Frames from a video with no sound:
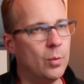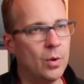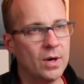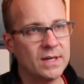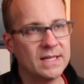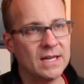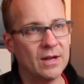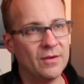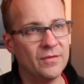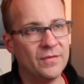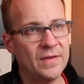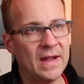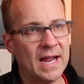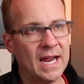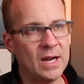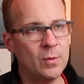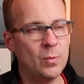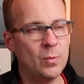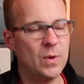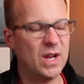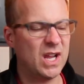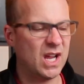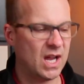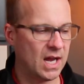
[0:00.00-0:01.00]
worked out fine.
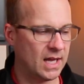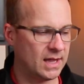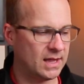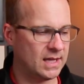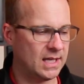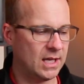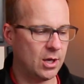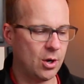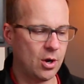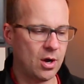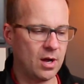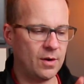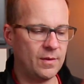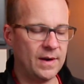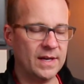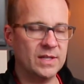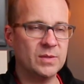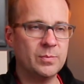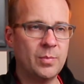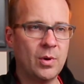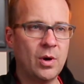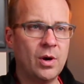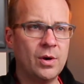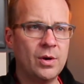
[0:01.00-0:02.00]
We cut the
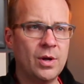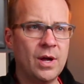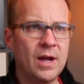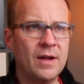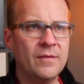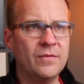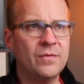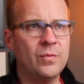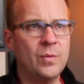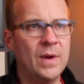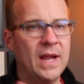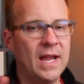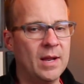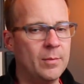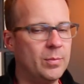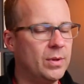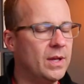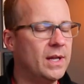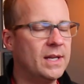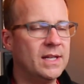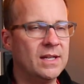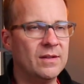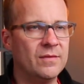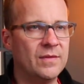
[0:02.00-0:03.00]
cauterized part off. We had
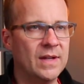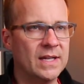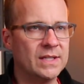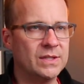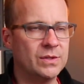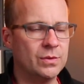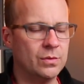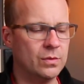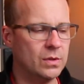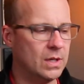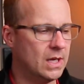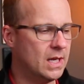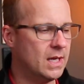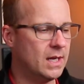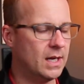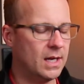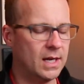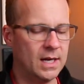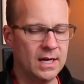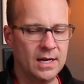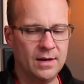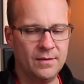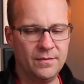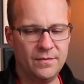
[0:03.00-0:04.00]
plenty of vessel
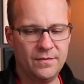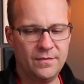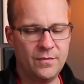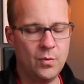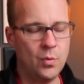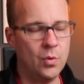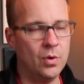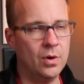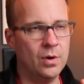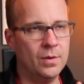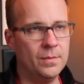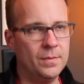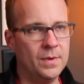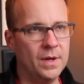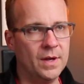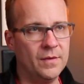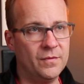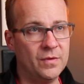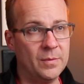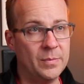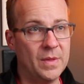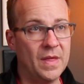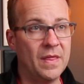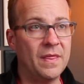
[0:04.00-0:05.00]

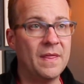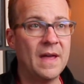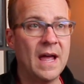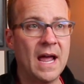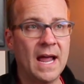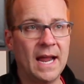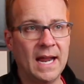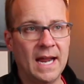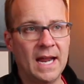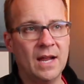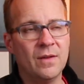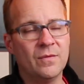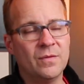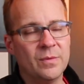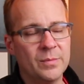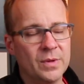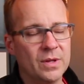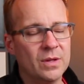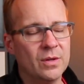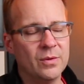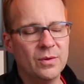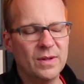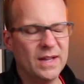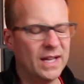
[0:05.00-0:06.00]
from the thigh and from the
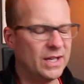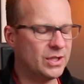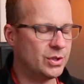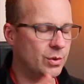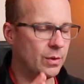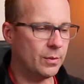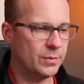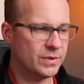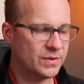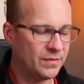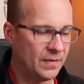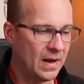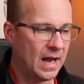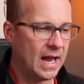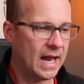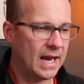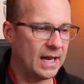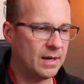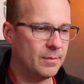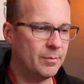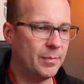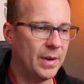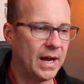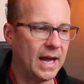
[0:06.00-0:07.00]
lower leg, so it was
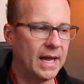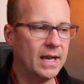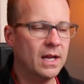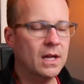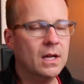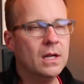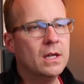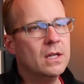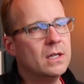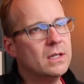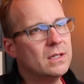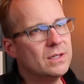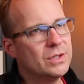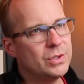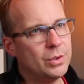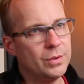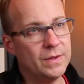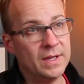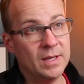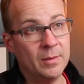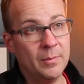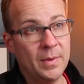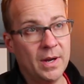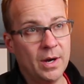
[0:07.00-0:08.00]
fine, but
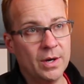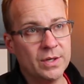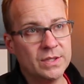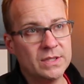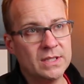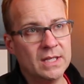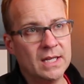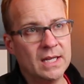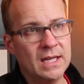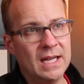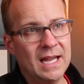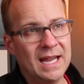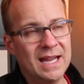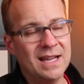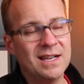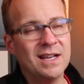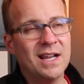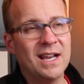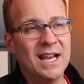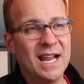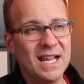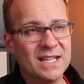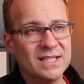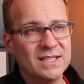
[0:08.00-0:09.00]
certainly embarrassing and
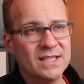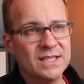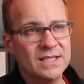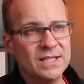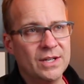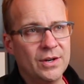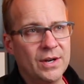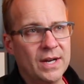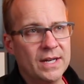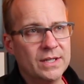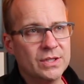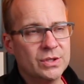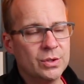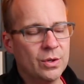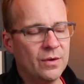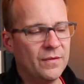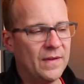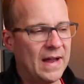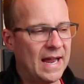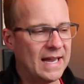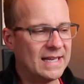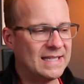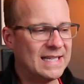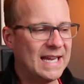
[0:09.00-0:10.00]
unnecessary. So if
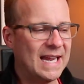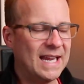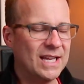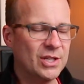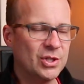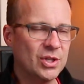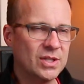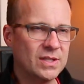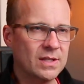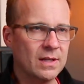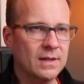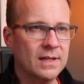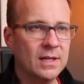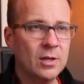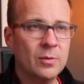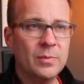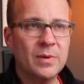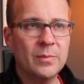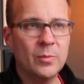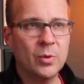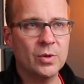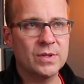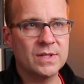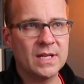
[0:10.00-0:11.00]
I had taken just a little
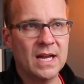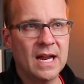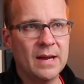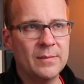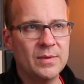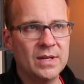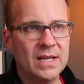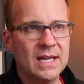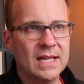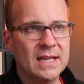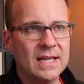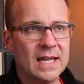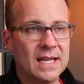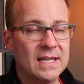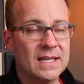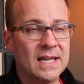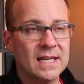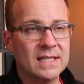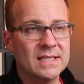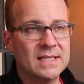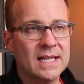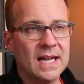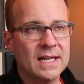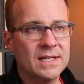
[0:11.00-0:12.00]
bit more time to get that
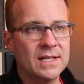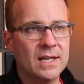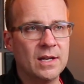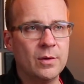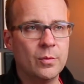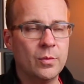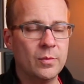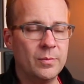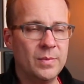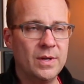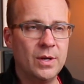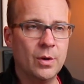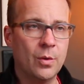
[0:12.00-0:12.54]
dissected, it would be